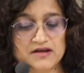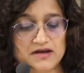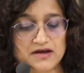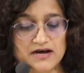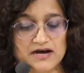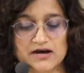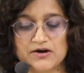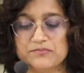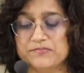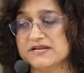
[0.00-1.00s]

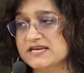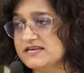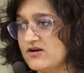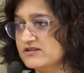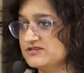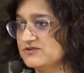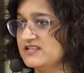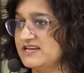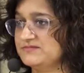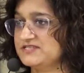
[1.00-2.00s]
But he also
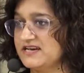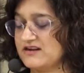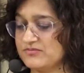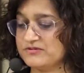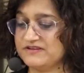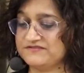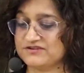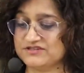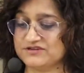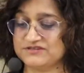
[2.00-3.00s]
claims that our beliefs are
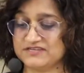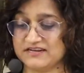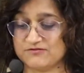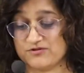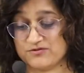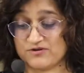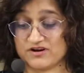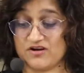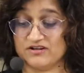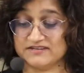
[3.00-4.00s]
associated with what are
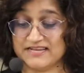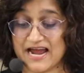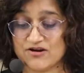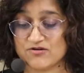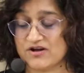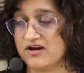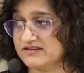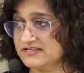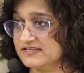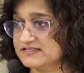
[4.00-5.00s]
called narrow
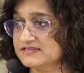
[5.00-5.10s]
contents.